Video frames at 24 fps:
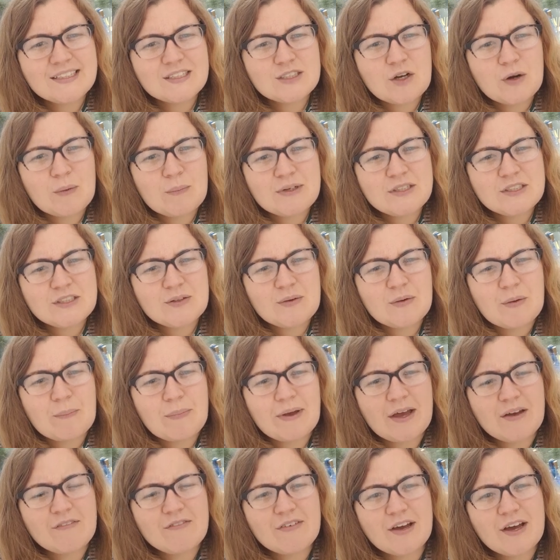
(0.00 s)
to come and do a
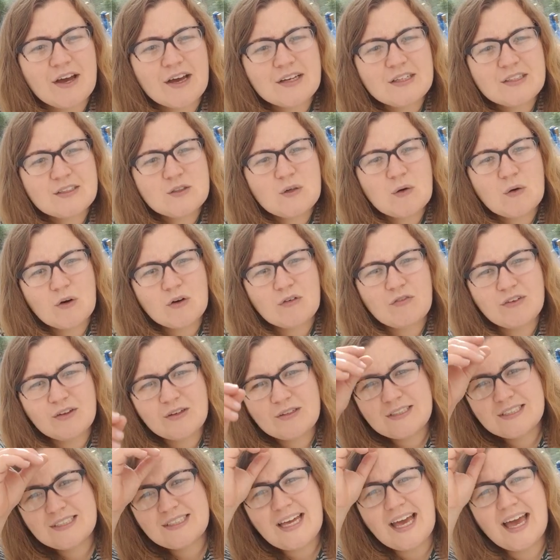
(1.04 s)
bit of a talk for you
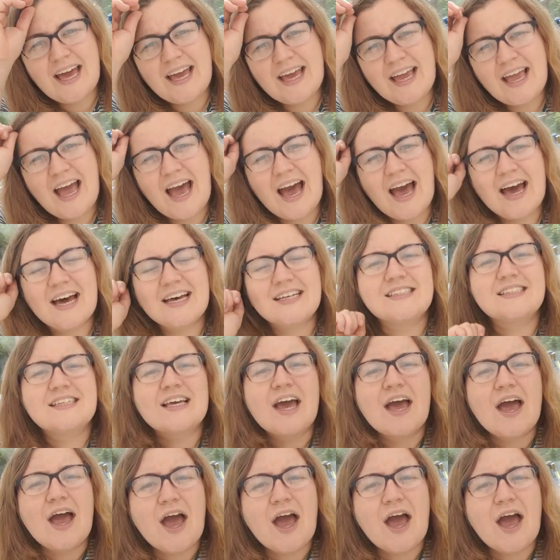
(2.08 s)
today as